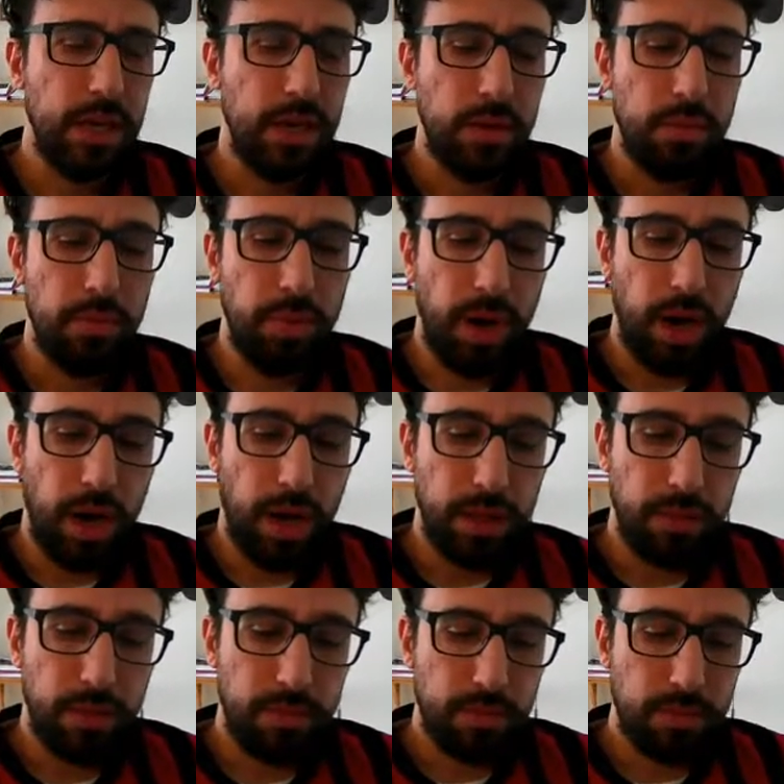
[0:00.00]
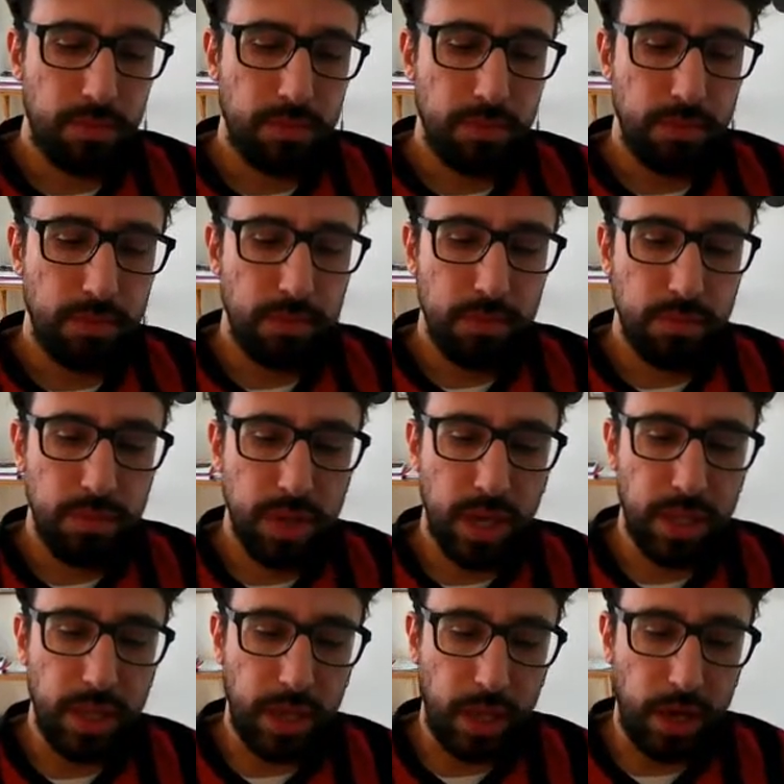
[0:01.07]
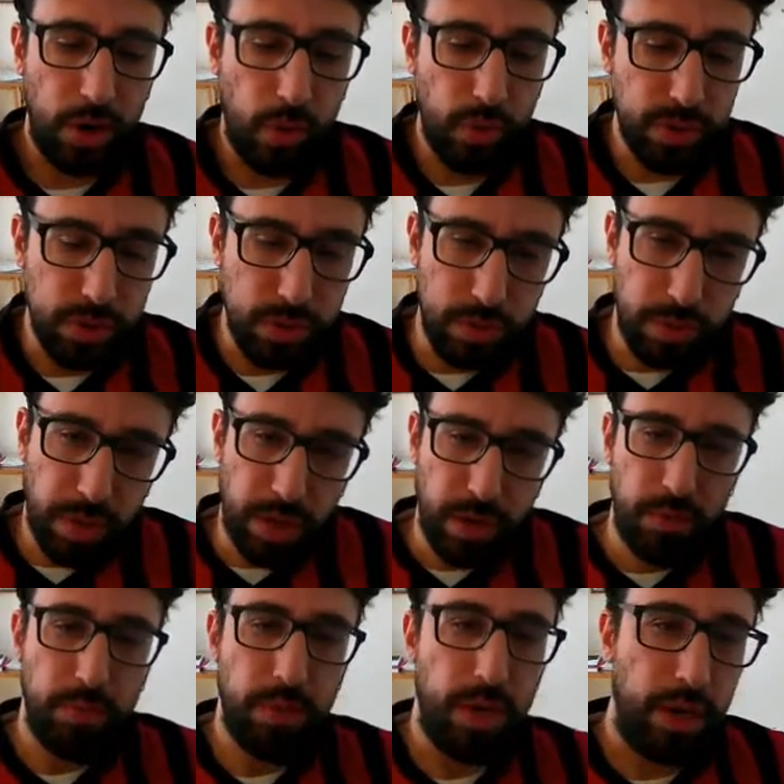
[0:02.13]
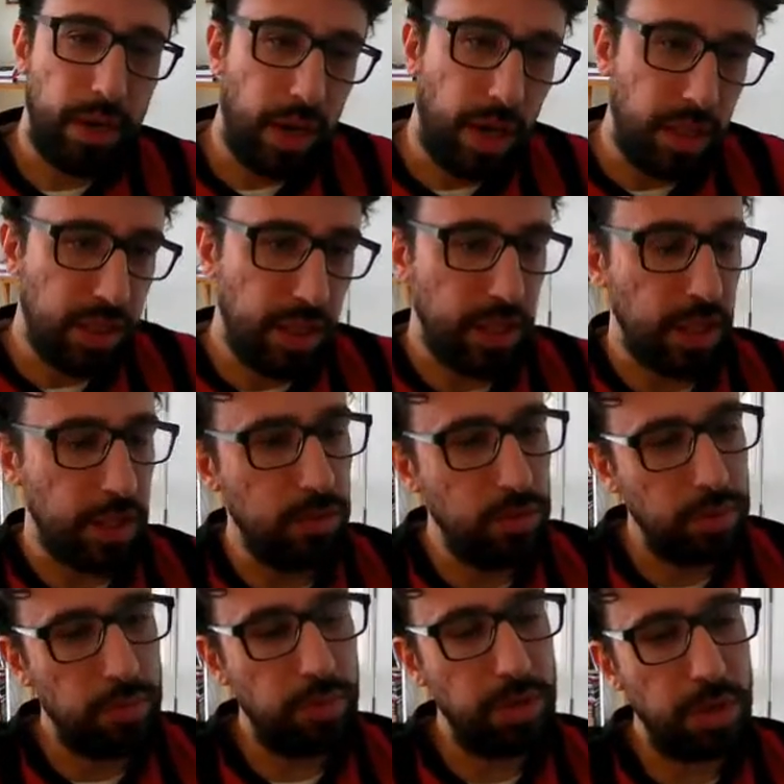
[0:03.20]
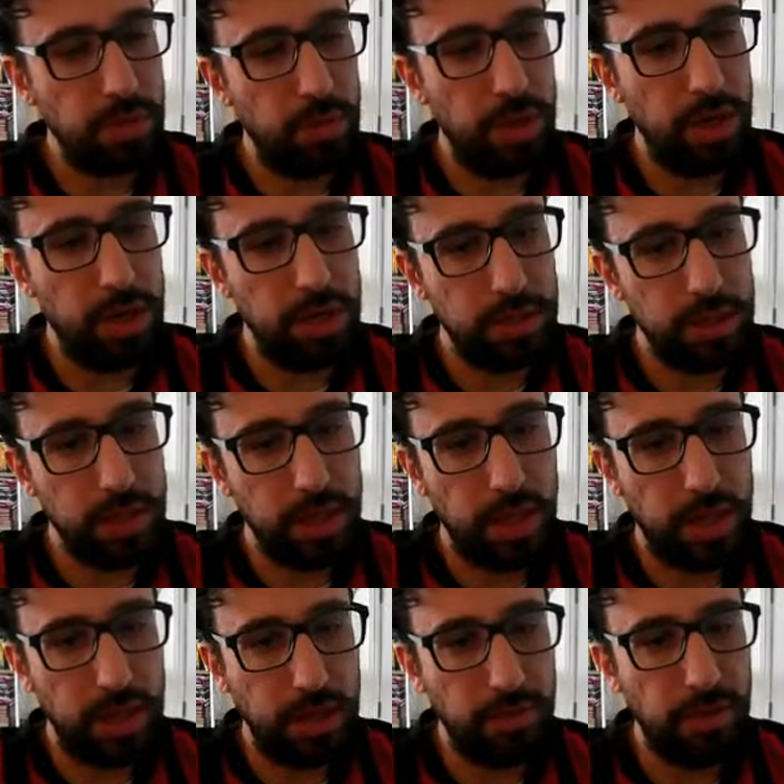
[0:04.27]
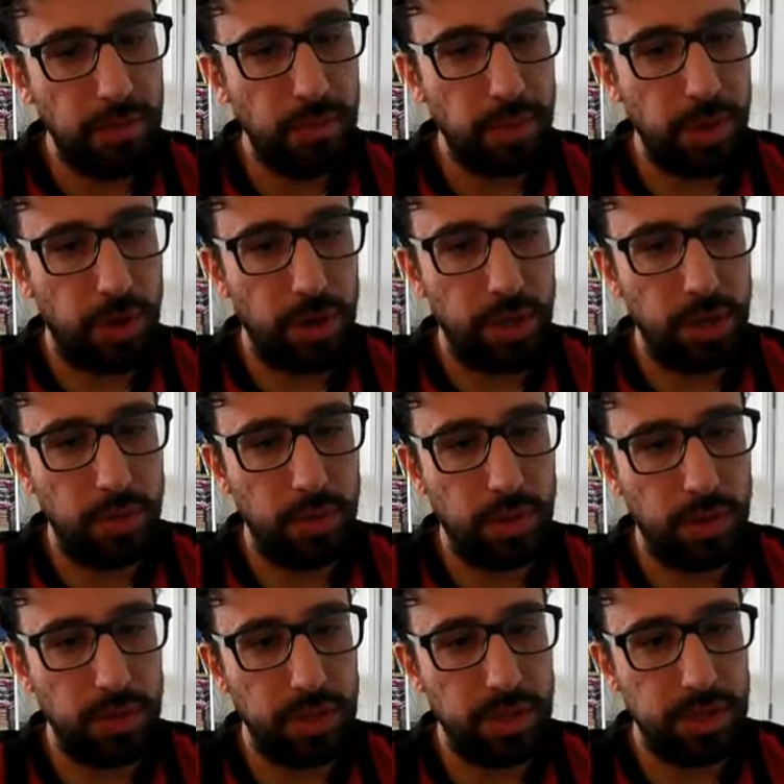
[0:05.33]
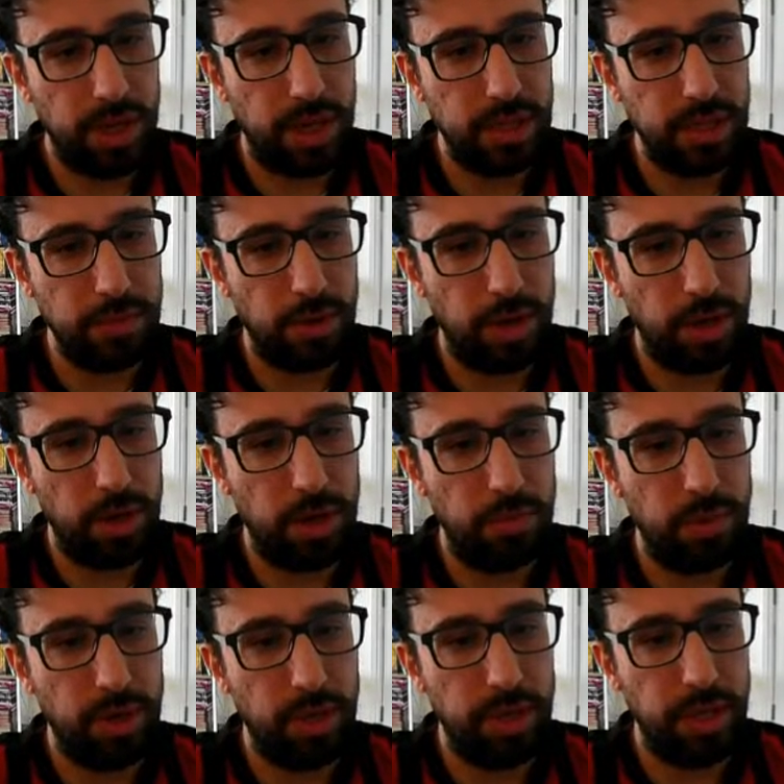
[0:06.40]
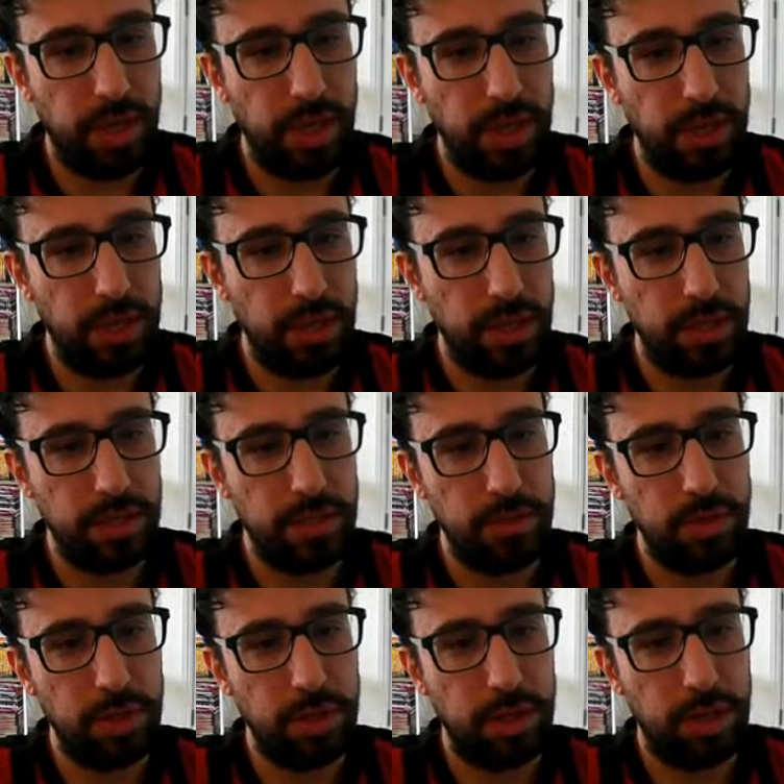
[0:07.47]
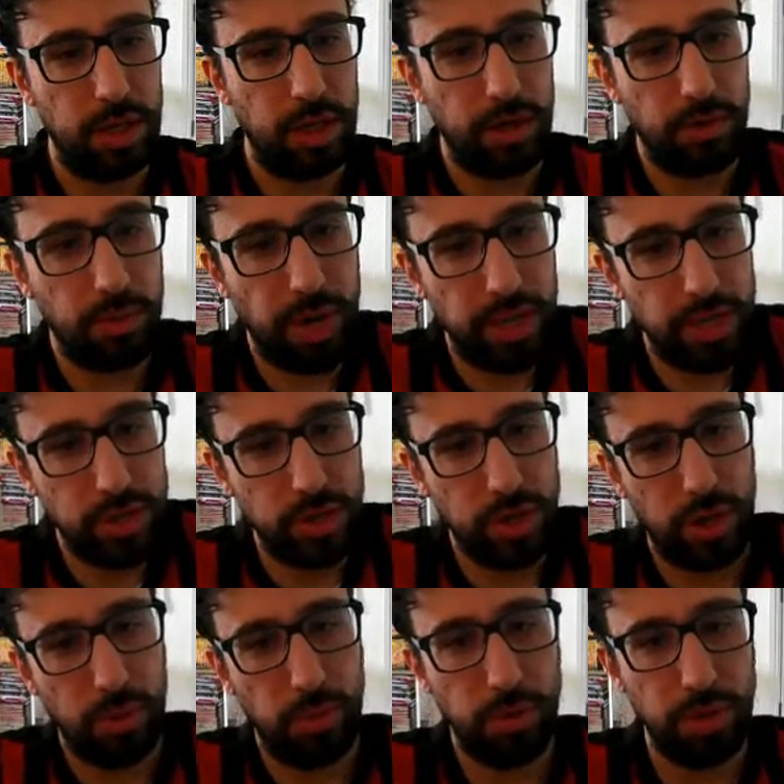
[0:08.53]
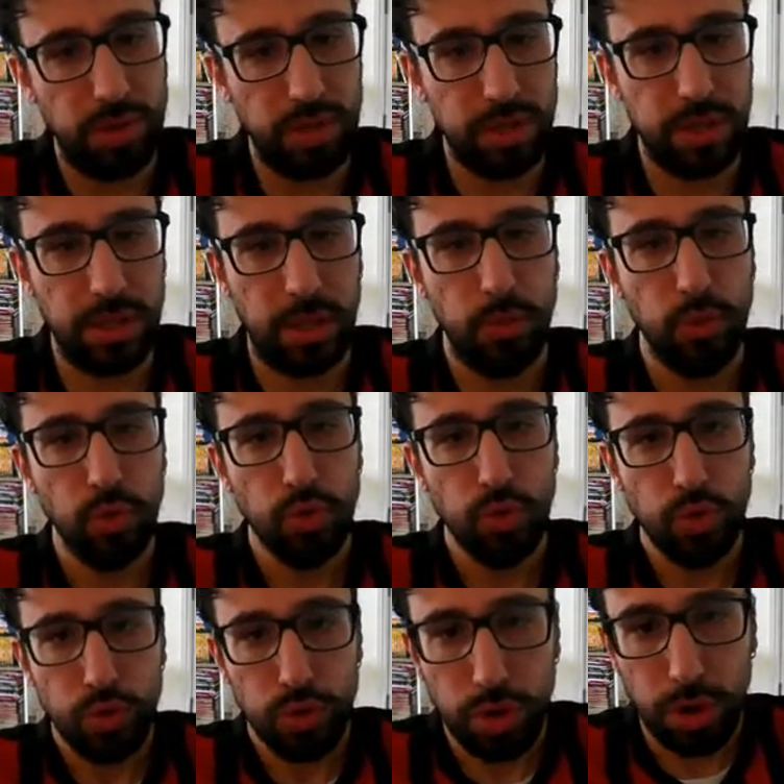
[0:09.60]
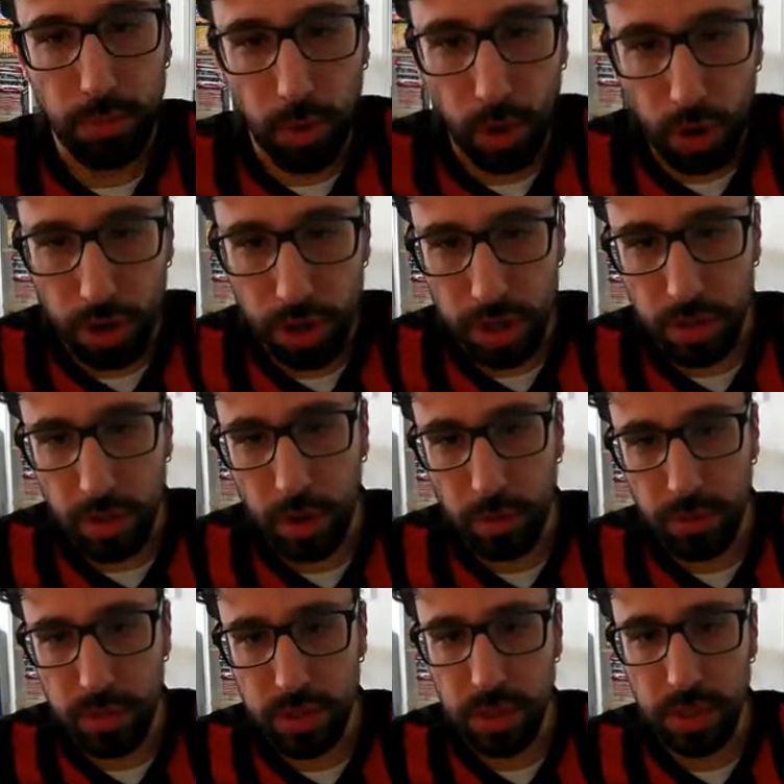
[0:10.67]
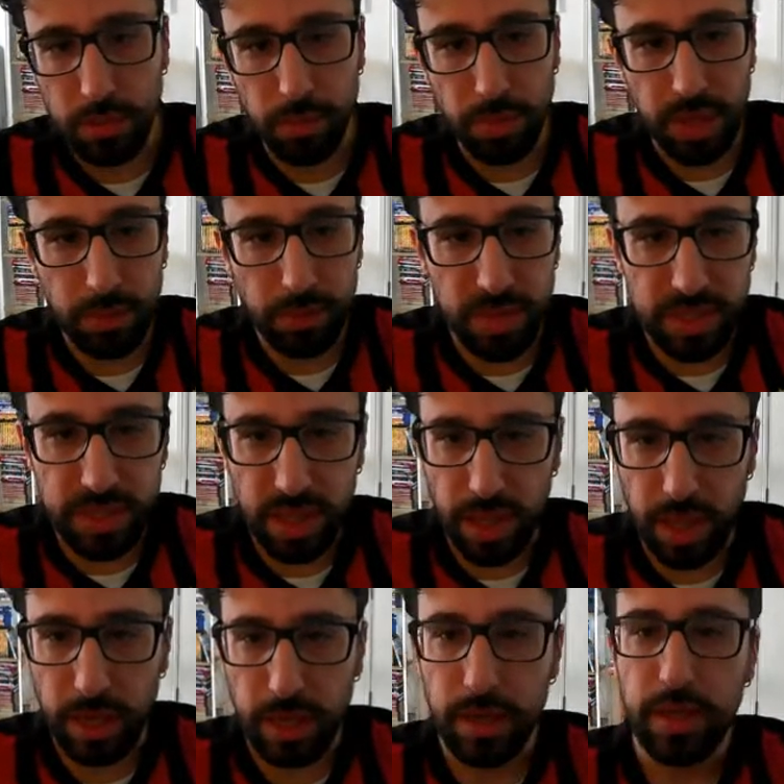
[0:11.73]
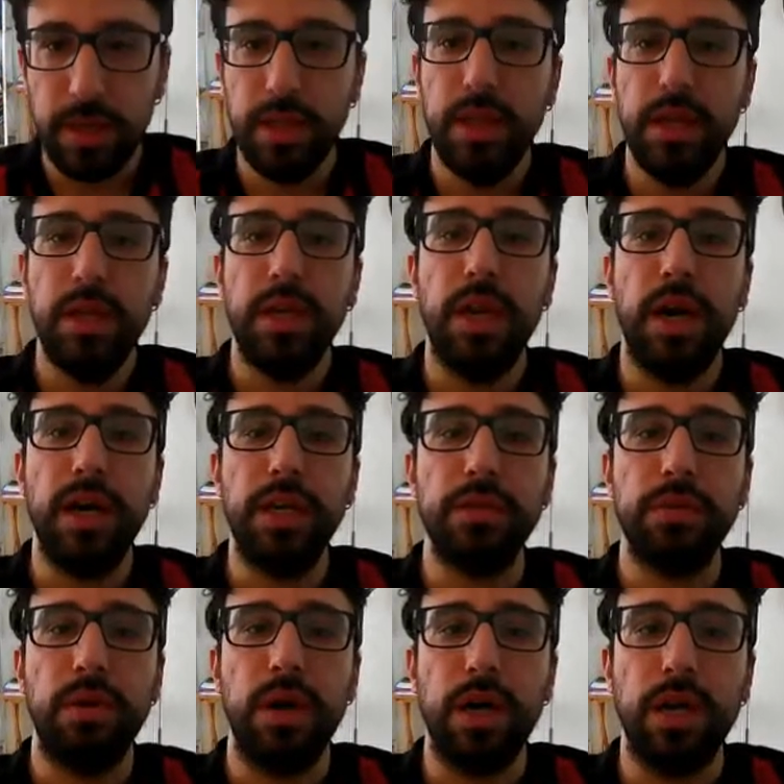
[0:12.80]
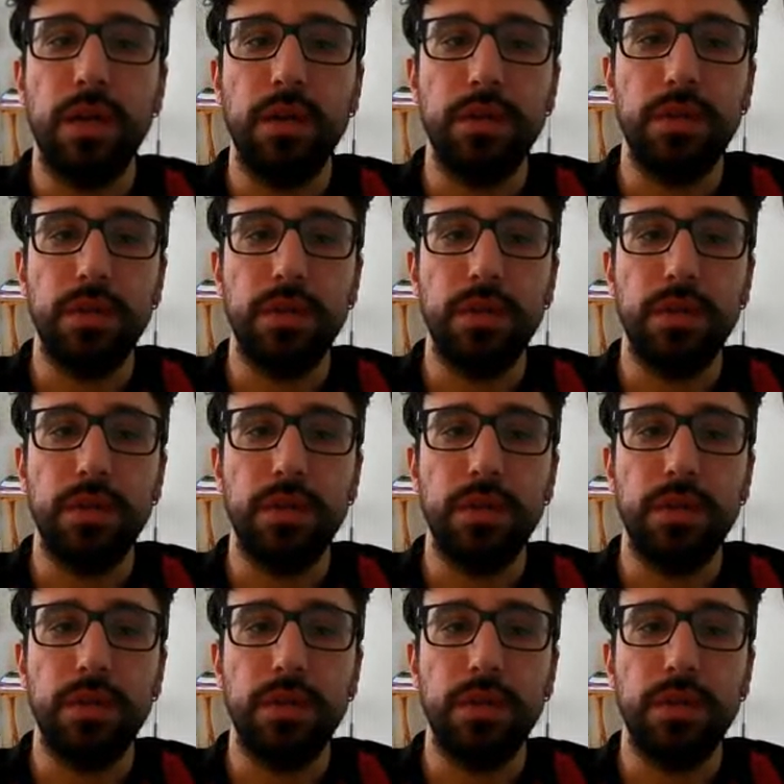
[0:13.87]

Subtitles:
But yeah, they can always do better. But I think they're doing pretty well. And even Pioli, we criticize him a lot, but at the end, he's doing a great job with this team. Tomori almost did a big mistake. Nice one.